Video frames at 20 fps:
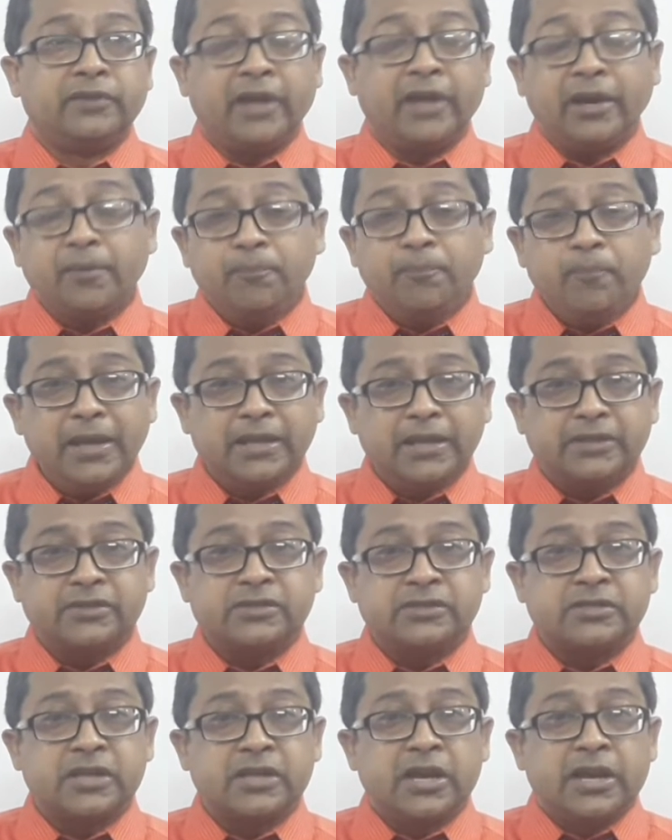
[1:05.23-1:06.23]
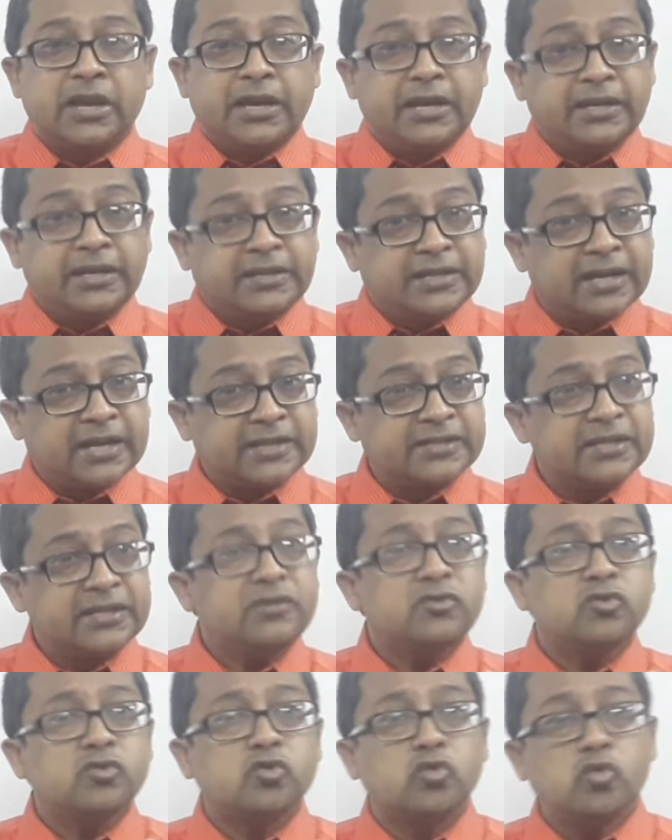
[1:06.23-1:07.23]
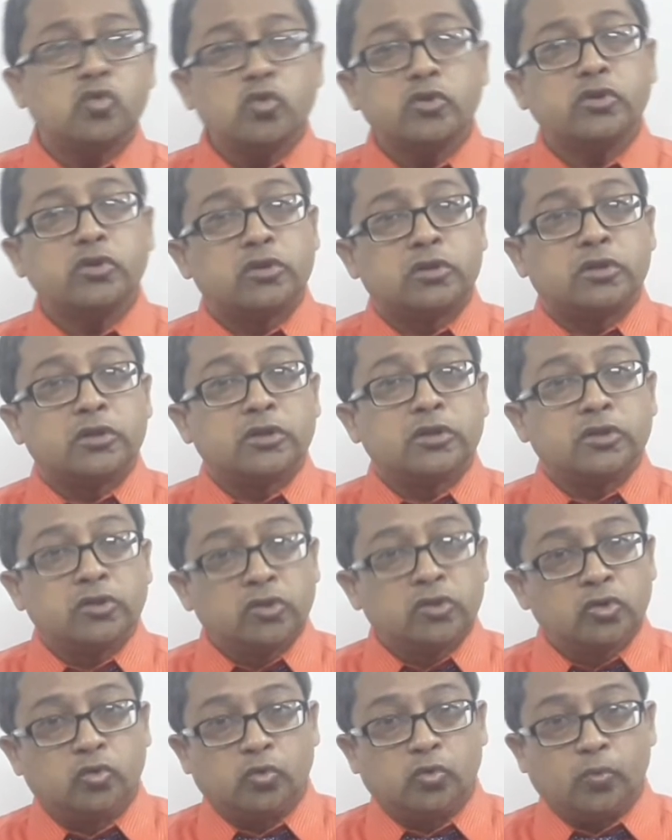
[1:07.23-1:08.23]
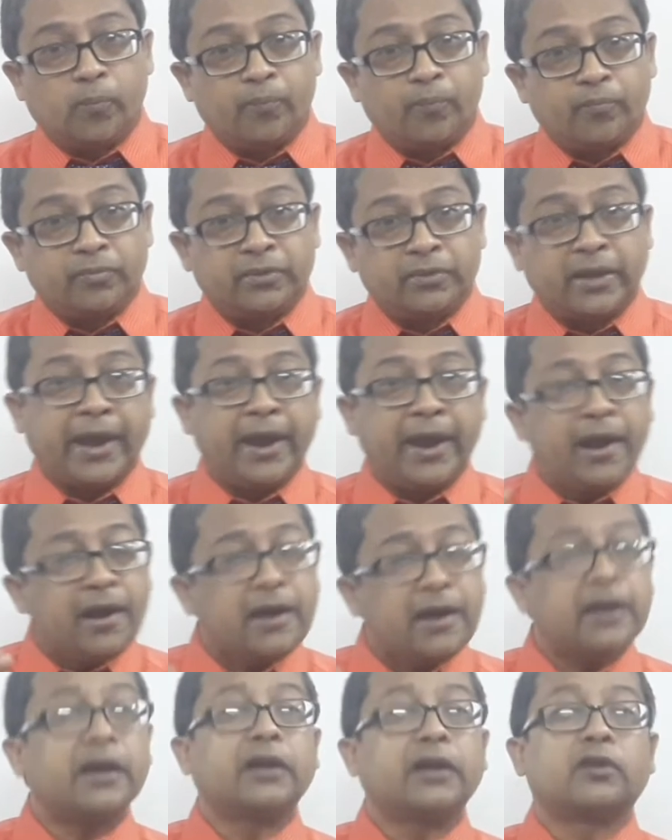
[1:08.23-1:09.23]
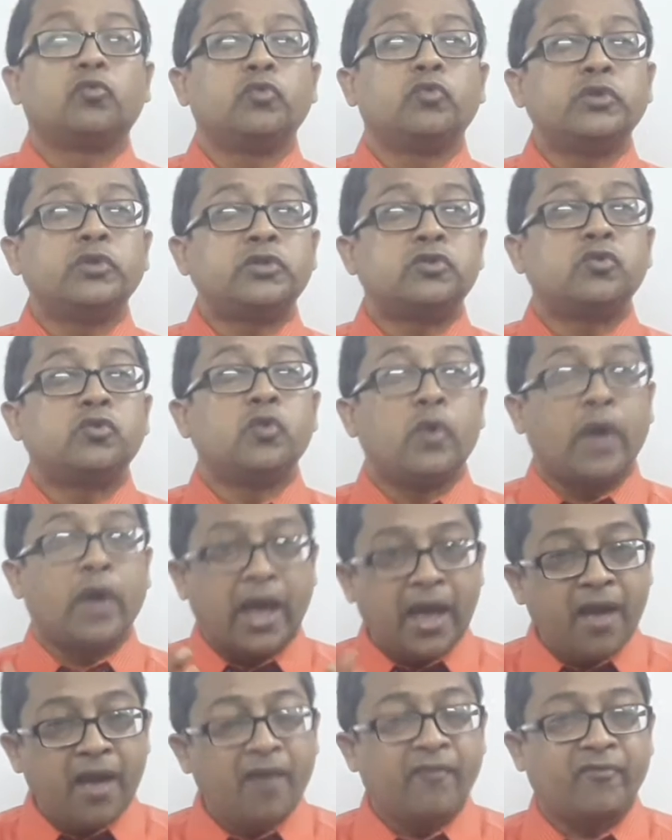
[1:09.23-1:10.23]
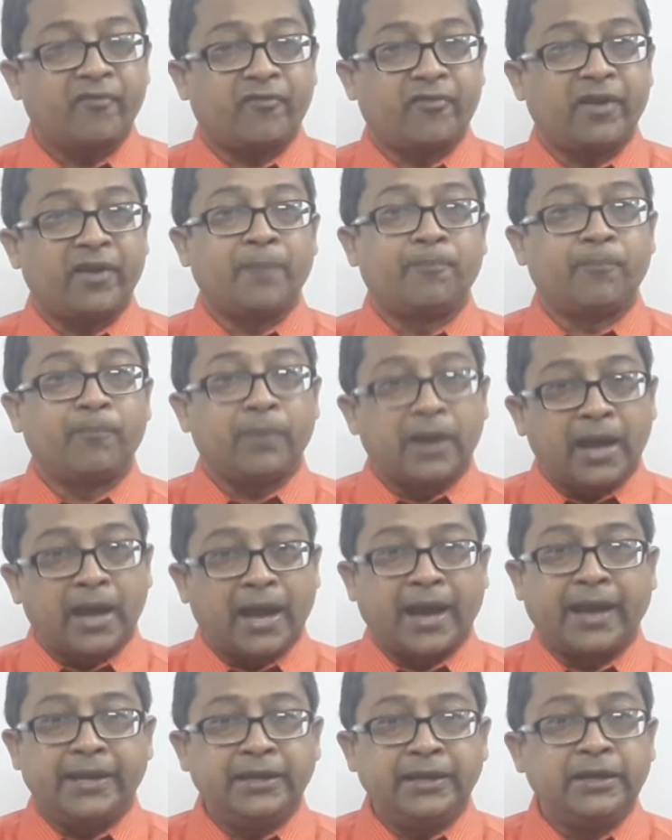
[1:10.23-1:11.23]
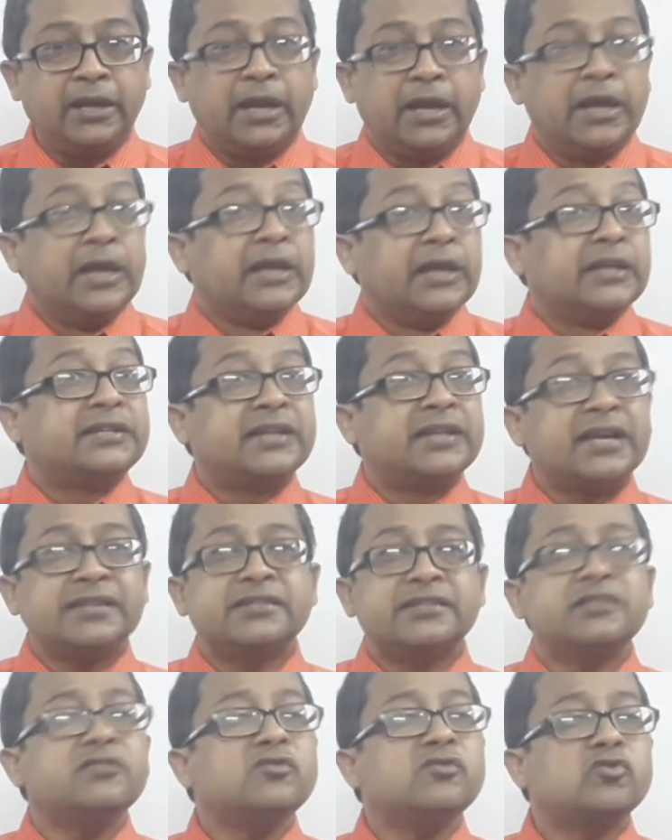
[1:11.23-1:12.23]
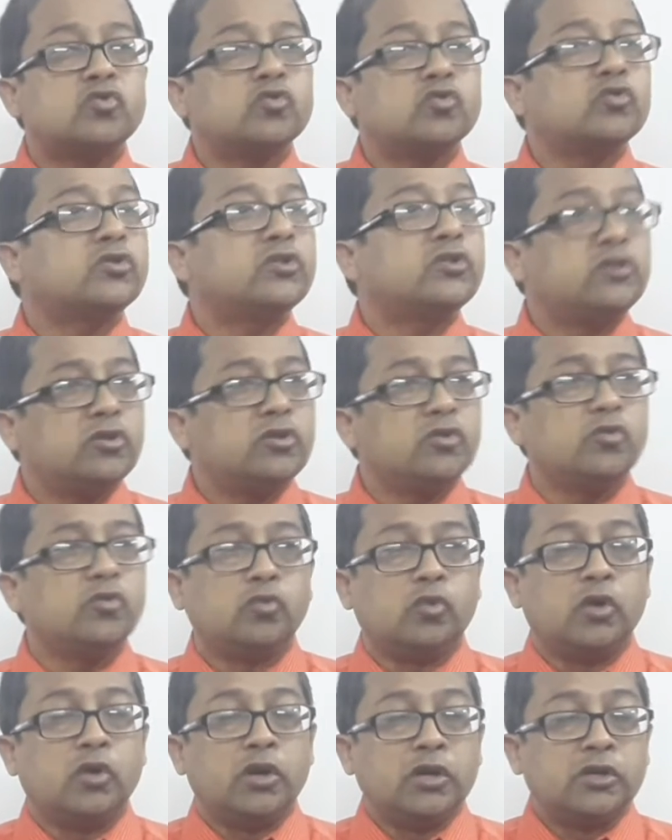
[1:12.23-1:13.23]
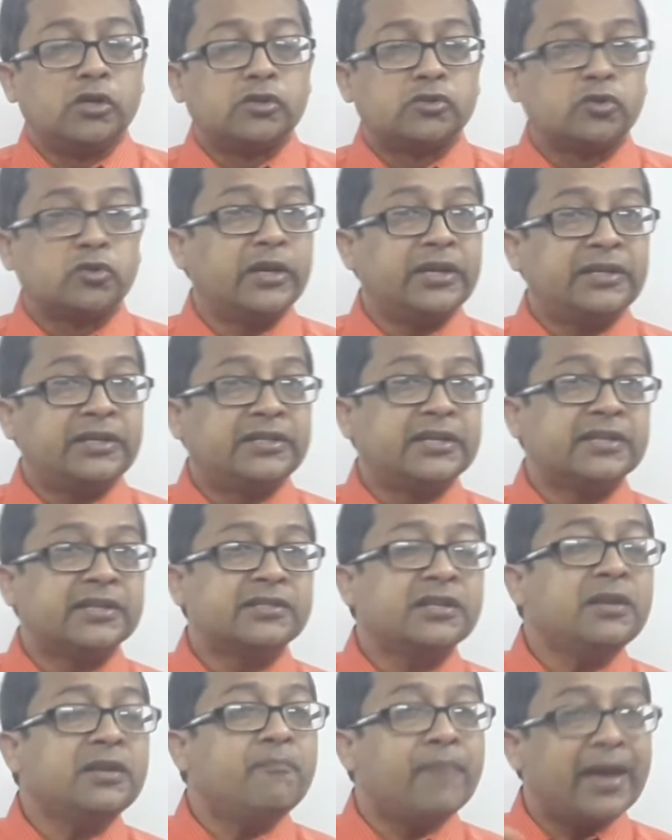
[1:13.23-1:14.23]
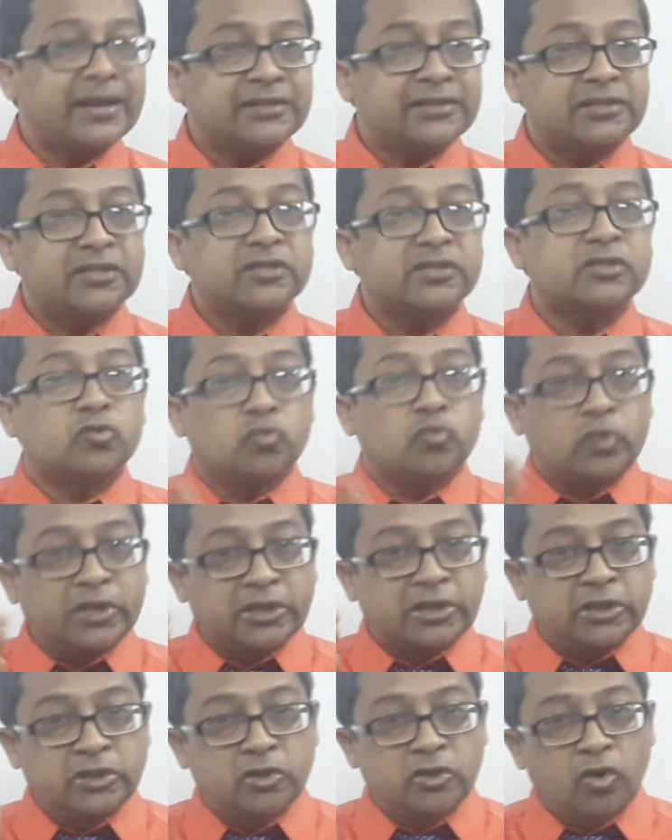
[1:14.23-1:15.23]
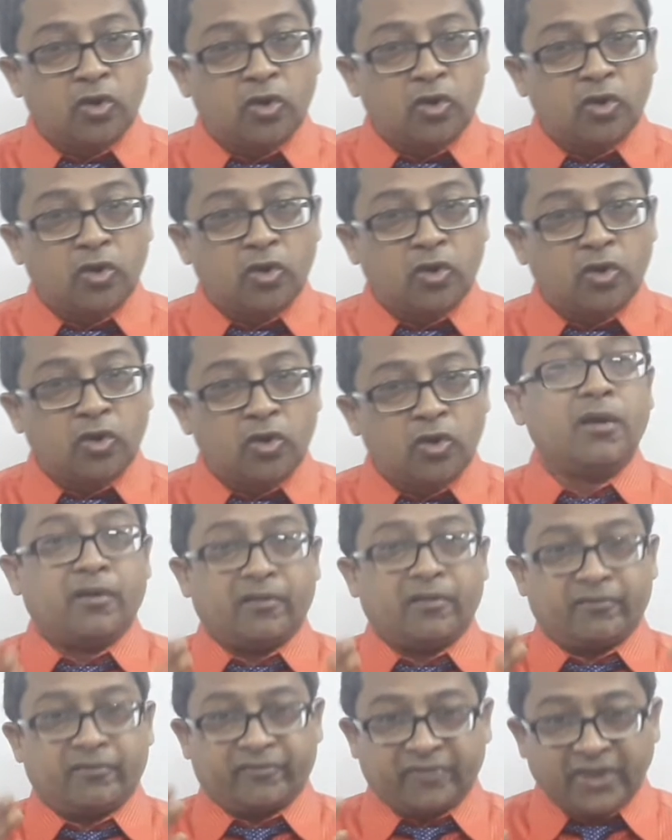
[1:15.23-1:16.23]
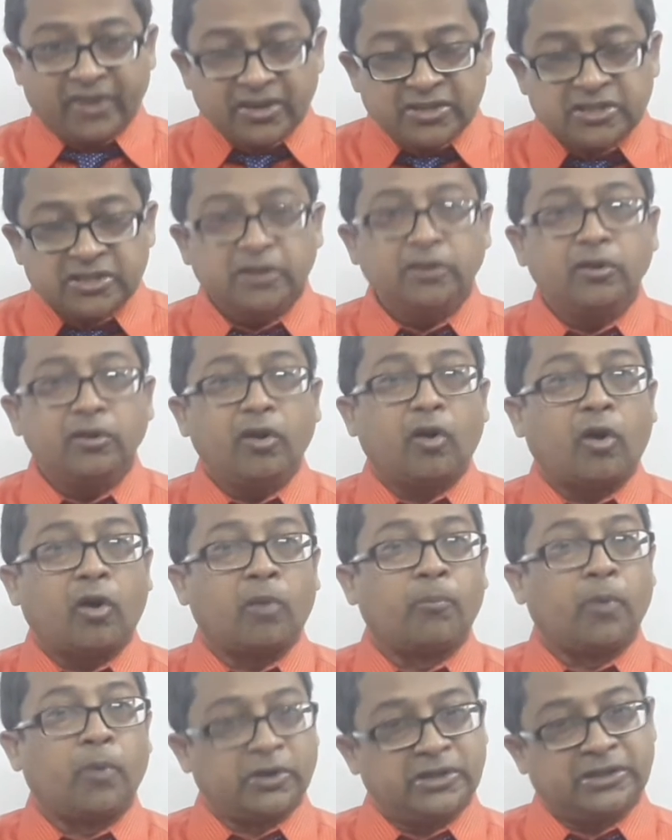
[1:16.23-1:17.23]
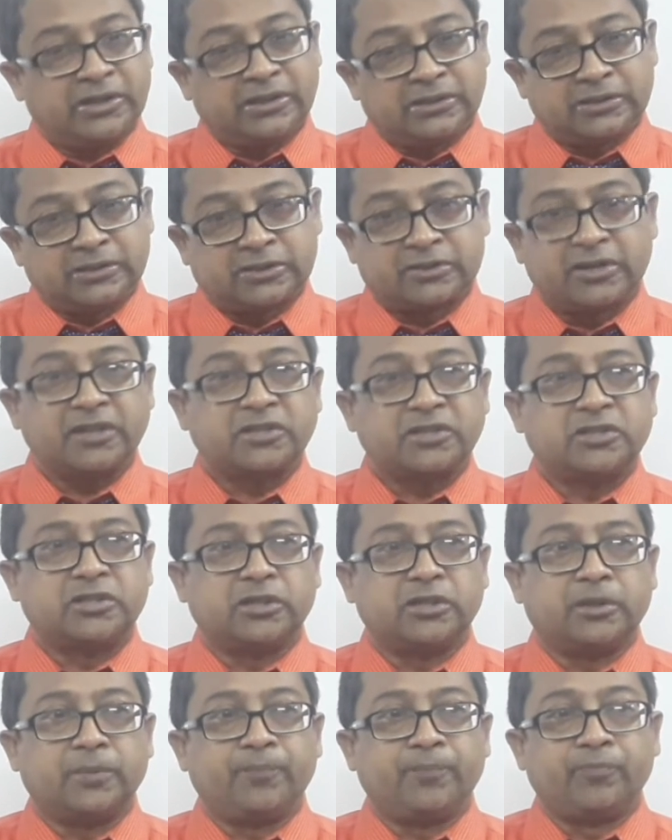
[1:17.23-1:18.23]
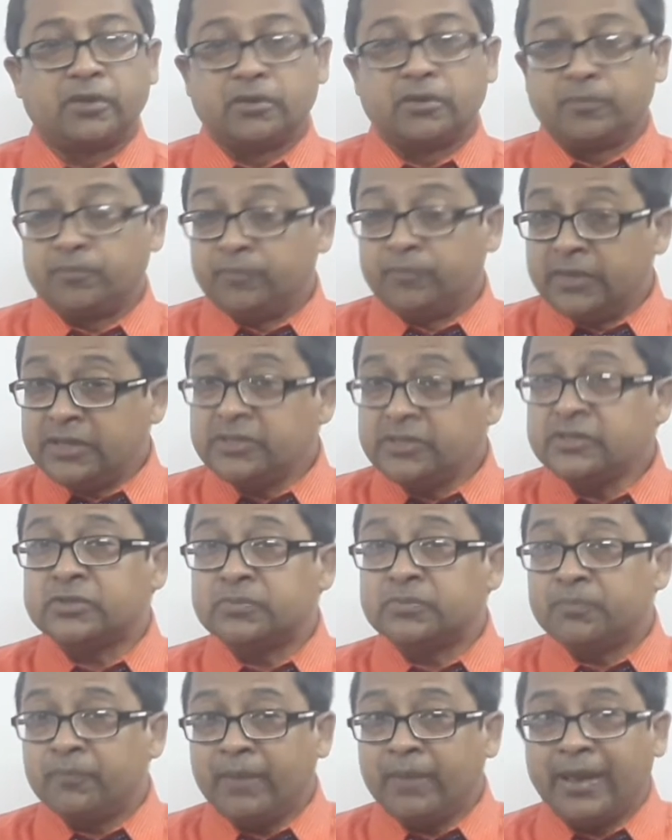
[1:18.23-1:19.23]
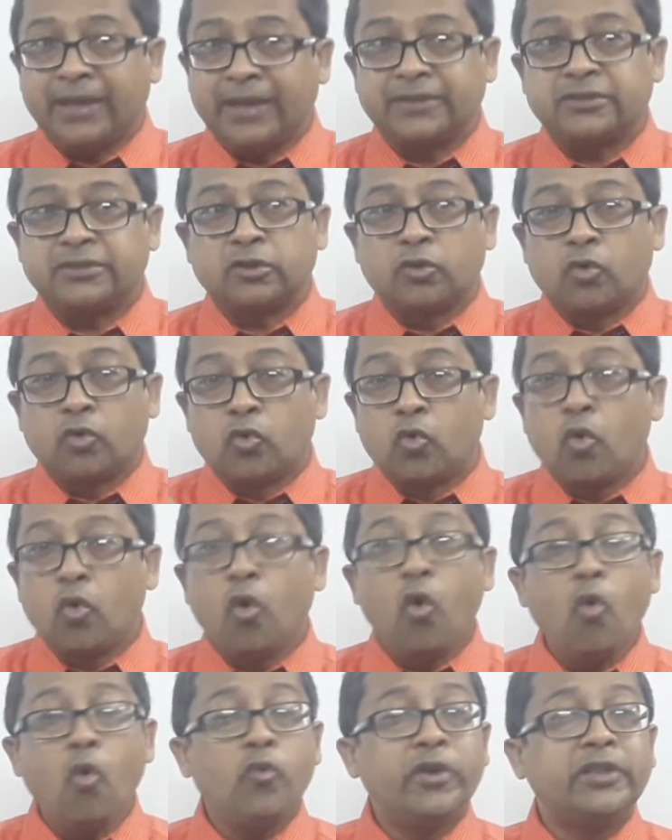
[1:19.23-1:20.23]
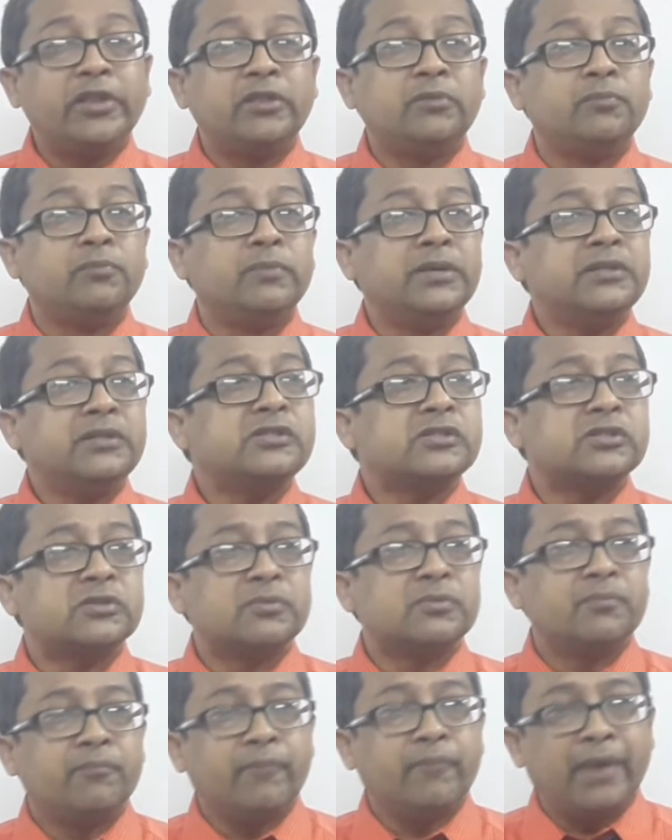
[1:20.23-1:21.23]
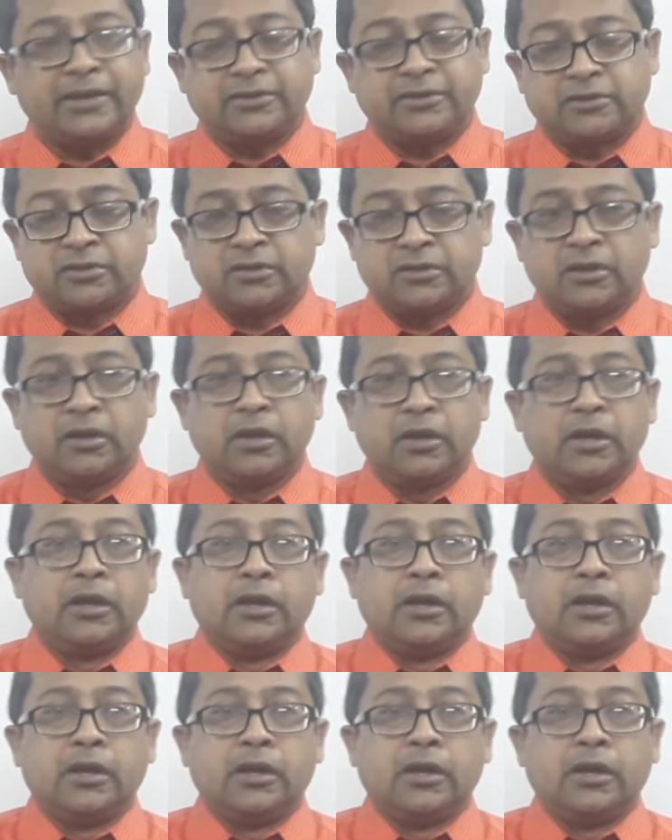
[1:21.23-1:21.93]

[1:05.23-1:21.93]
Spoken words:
That means it doesn't suit you. The haircut which you have applied doesn't suit you. So it doesn't matches with your facial or body structure. Means match. Go with means match.